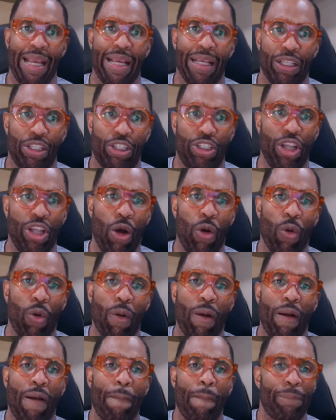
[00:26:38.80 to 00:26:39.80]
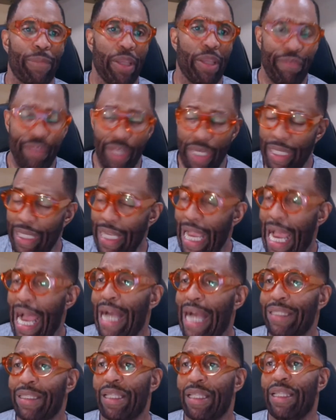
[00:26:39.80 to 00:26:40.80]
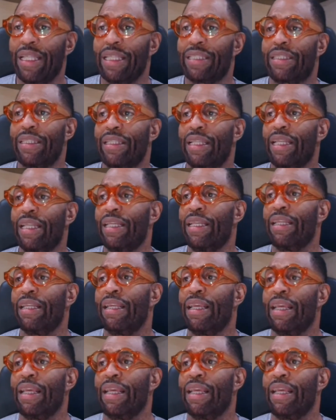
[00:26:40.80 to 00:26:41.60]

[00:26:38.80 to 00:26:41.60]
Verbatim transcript: So, if any guys are listening,